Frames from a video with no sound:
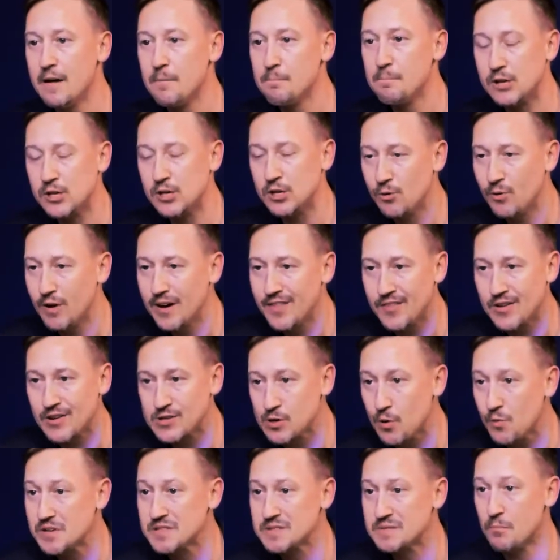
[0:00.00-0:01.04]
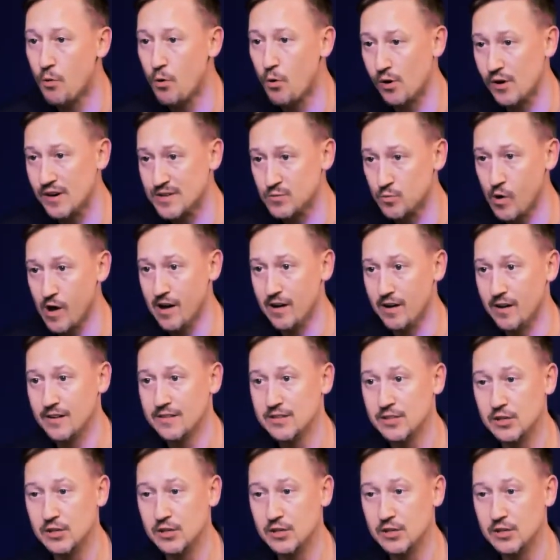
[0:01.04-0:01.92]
But you know what? There's always more as well.